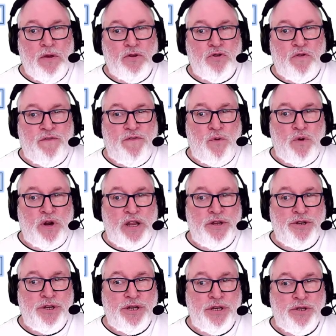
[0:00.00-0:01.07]
So 4
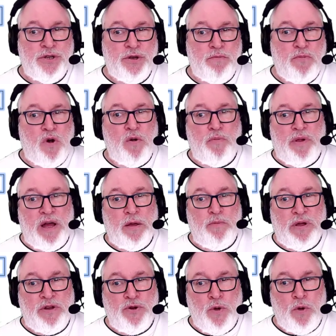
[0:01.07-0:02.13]
inches multiplied
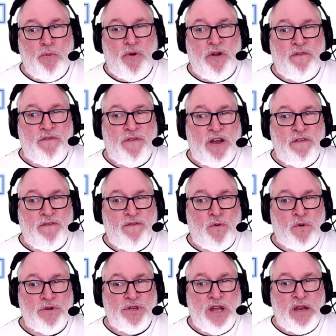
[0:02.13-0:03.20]
by
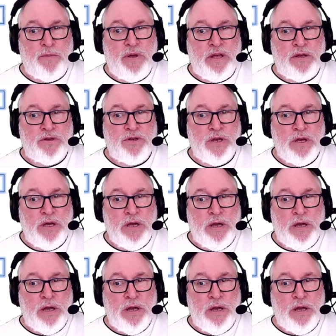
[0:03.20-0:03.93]
2.54 centimetres